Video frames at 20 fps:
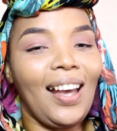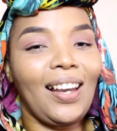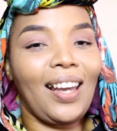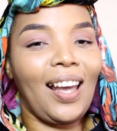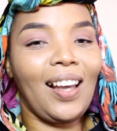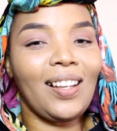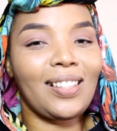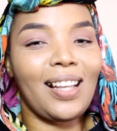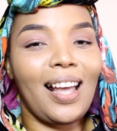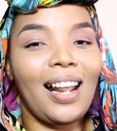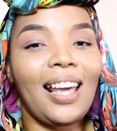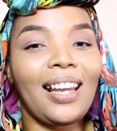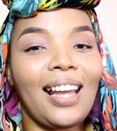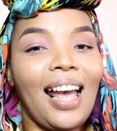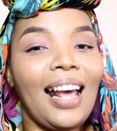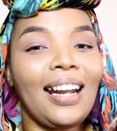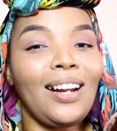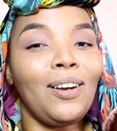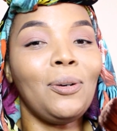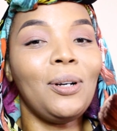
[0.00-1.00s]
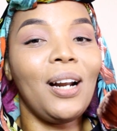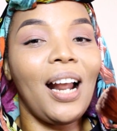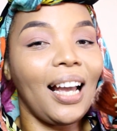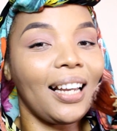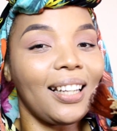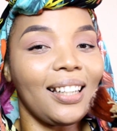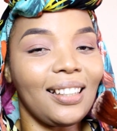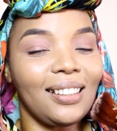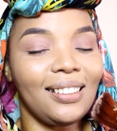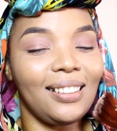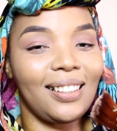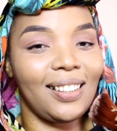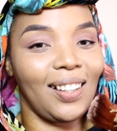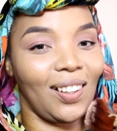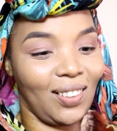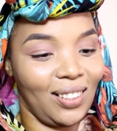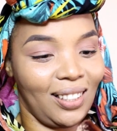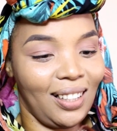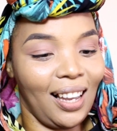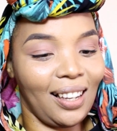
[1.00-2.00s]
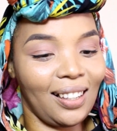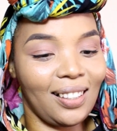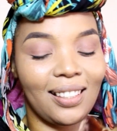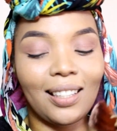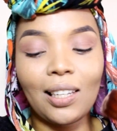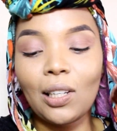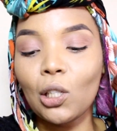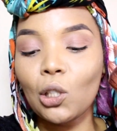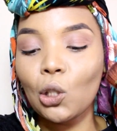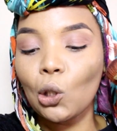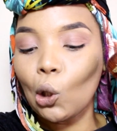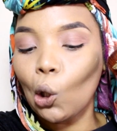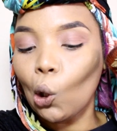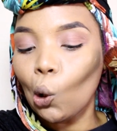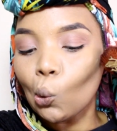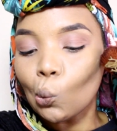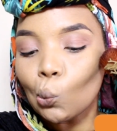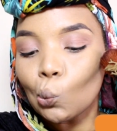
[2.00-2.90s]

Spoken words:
Guys, I don't like insects, like seriously.